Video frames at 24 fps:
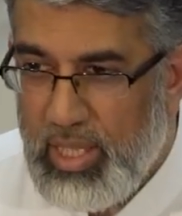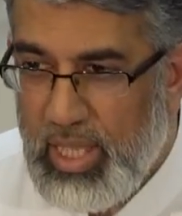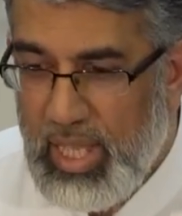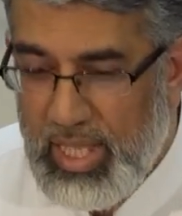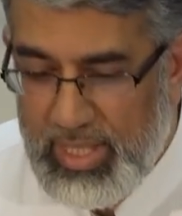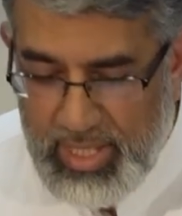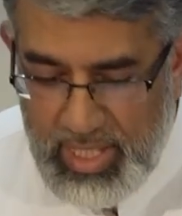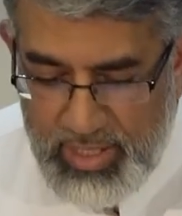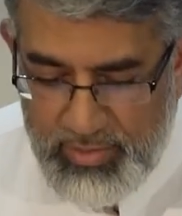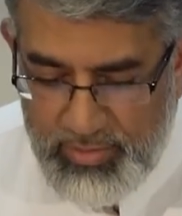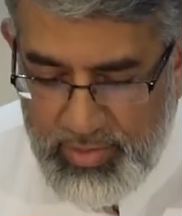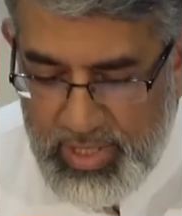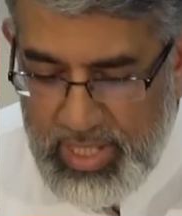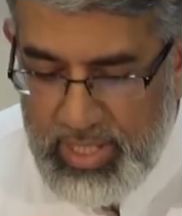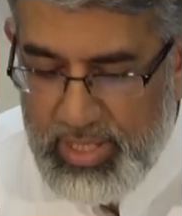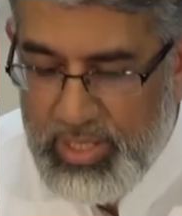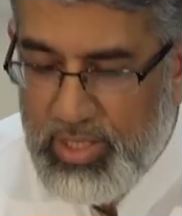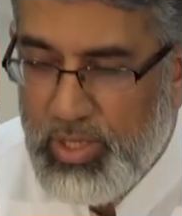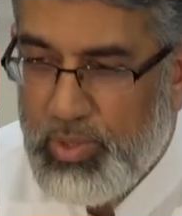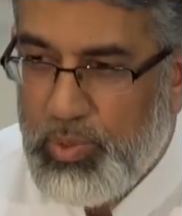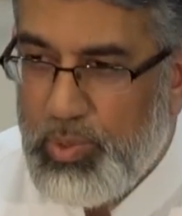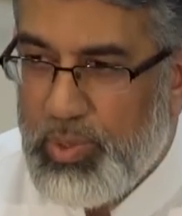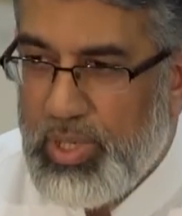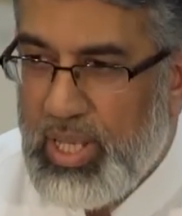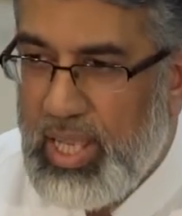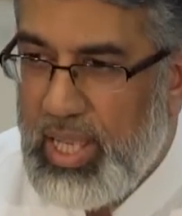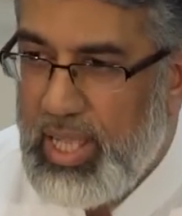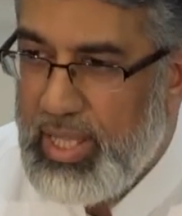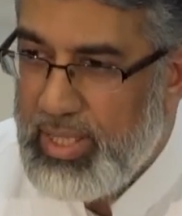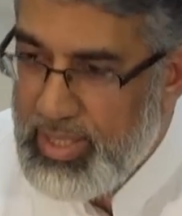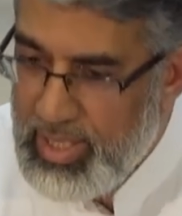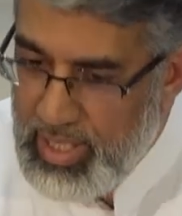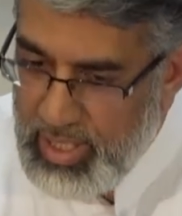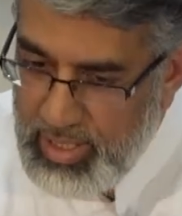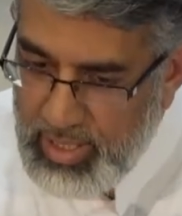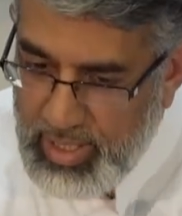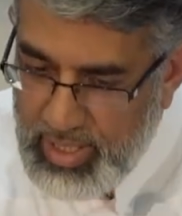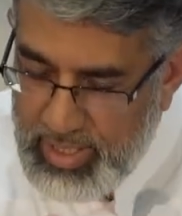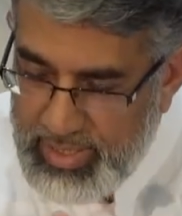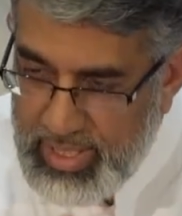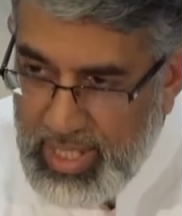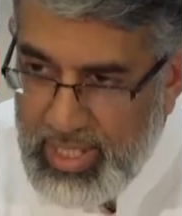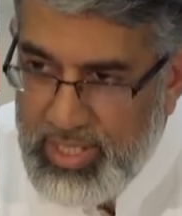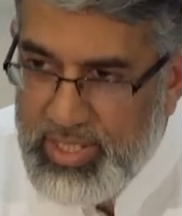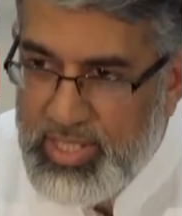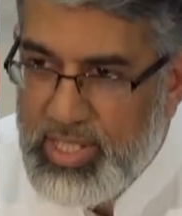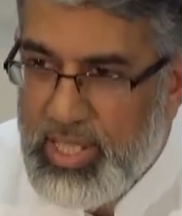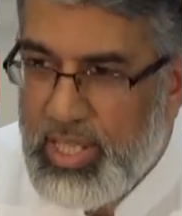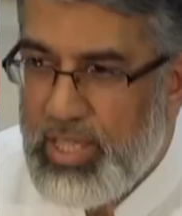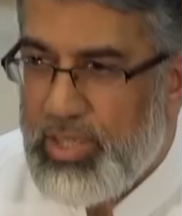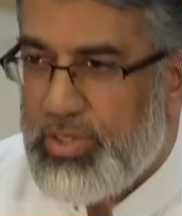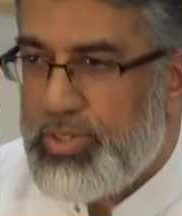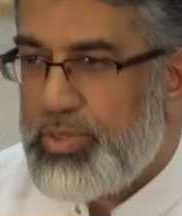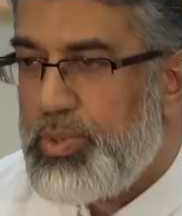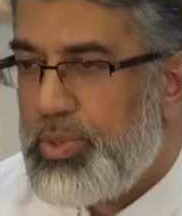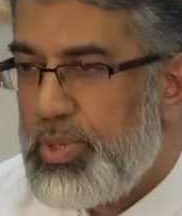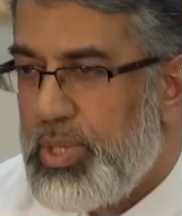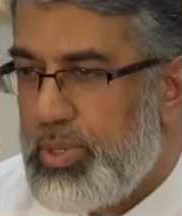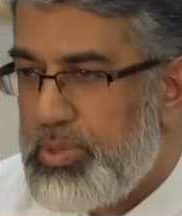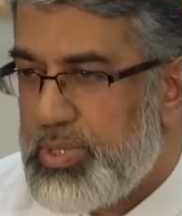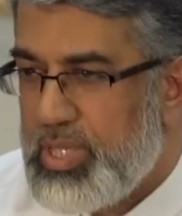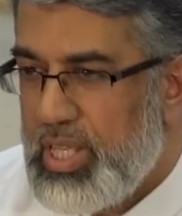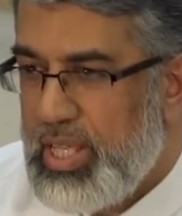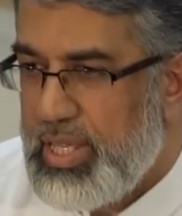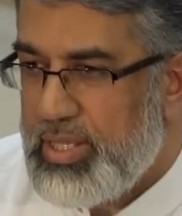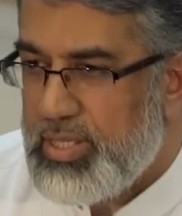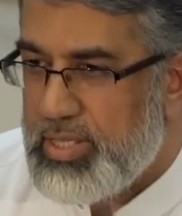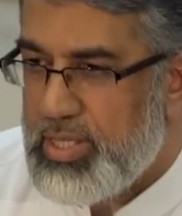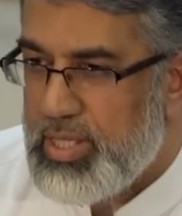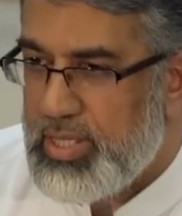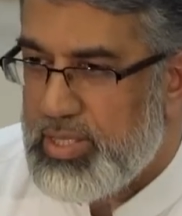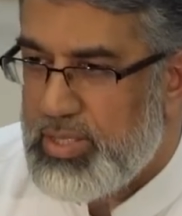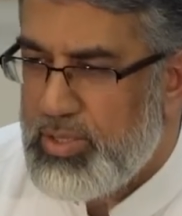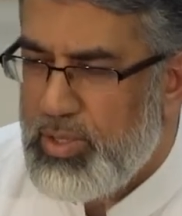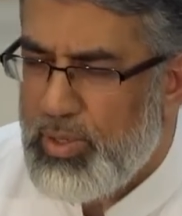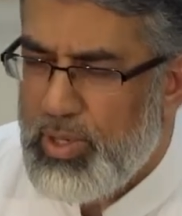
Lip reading: And they read the Quran, they'll see it through those lenses.